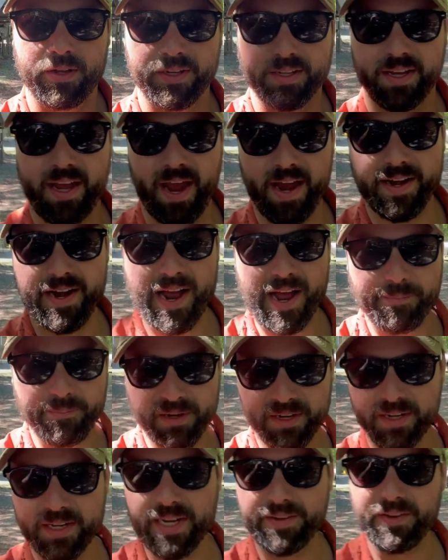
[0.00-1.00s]
Cannot
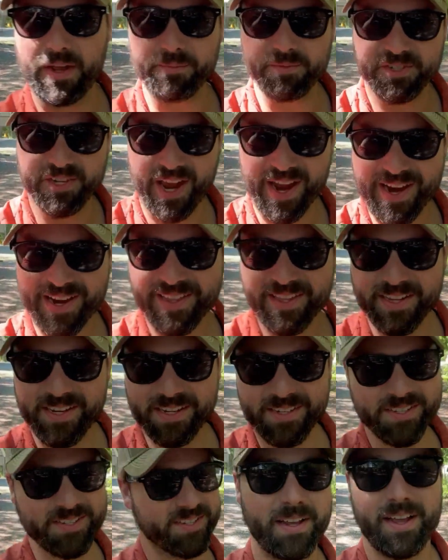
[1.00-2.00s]
believe I'm saying
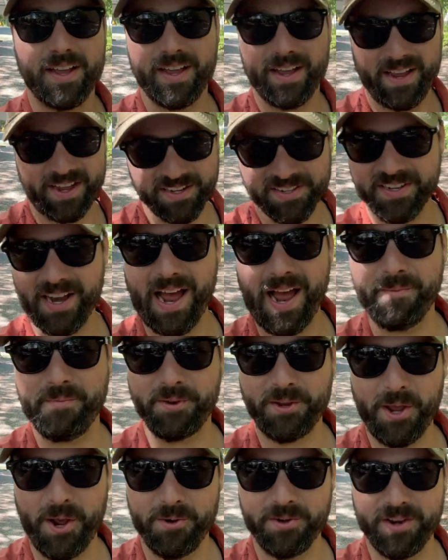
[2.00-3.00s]
this. It's time
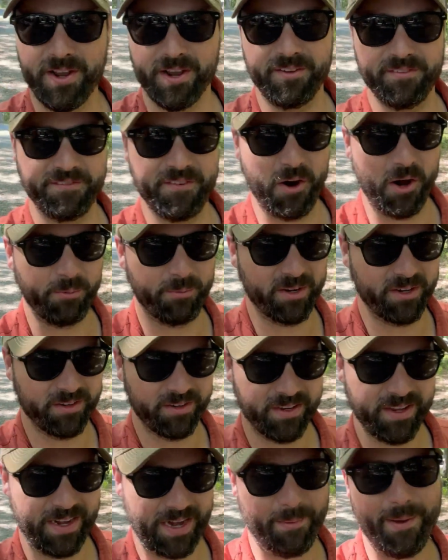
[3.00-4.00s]
to go dove farming,
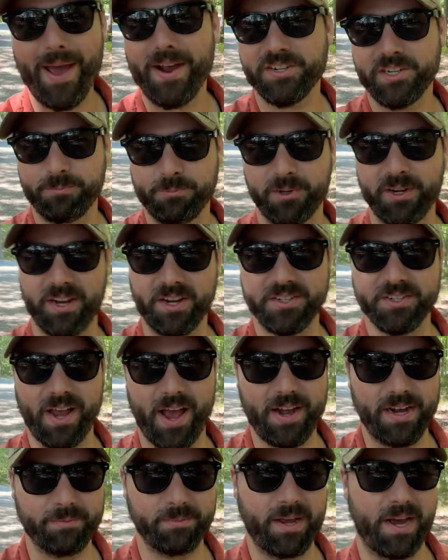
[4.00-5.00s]
and I'm actually pretty
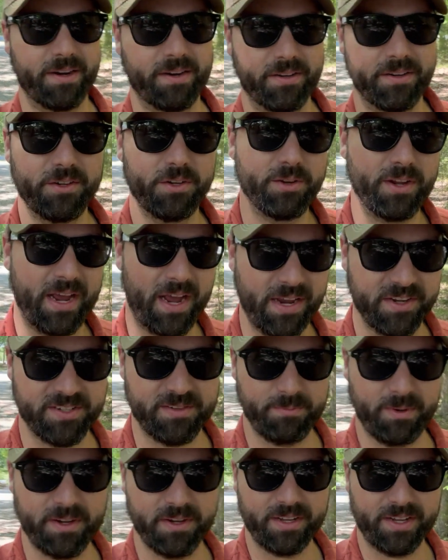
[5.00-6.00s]
excited about it. You guys
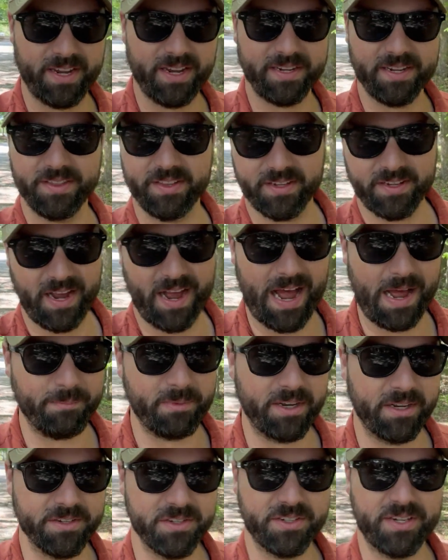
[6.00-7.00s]
have been getting in the
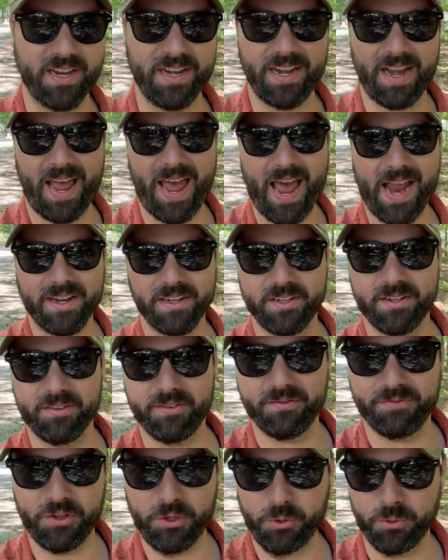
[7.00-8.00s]
comments, getting
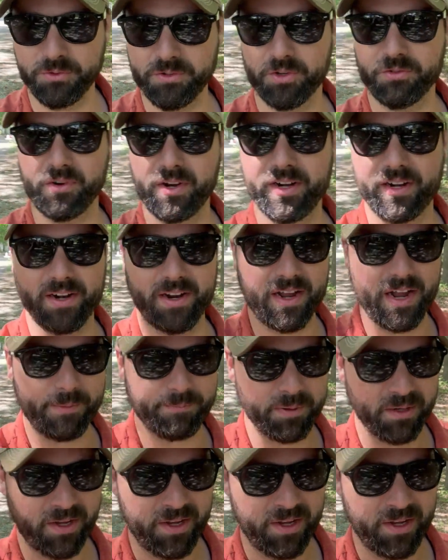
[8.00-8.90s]
active, views are running up.